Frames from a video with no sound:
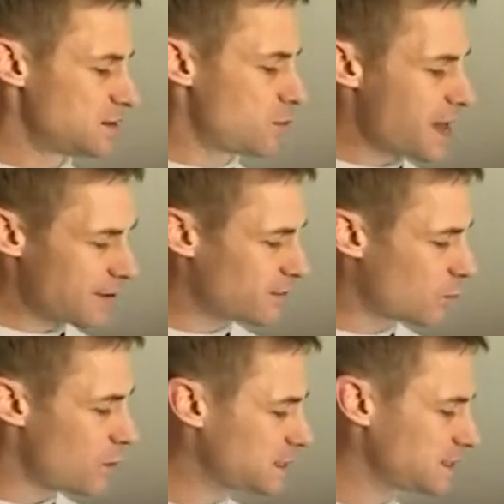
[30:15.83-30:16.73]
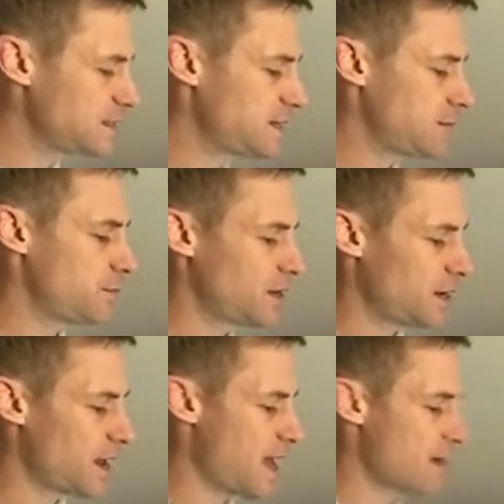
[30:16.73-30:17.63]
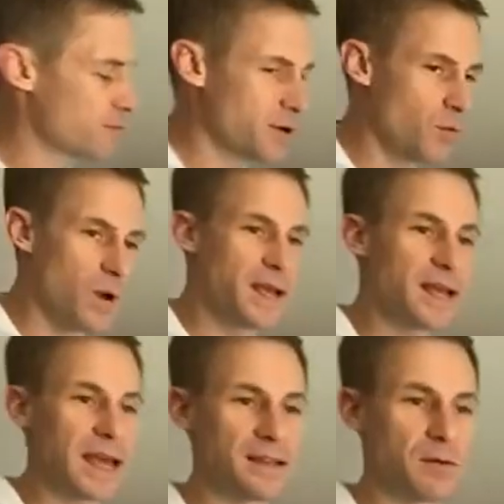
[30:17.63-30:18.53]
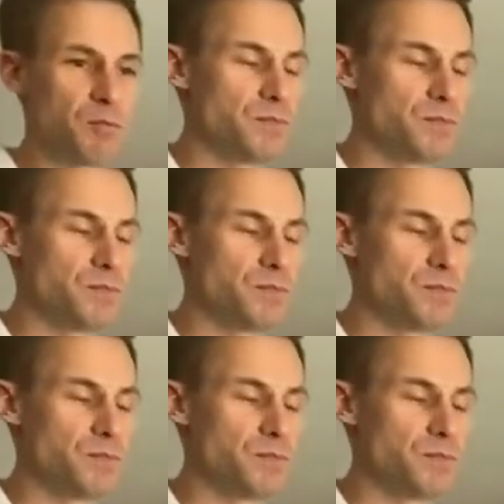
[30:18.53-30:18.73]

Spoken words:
We have a weekly team meeting every week, and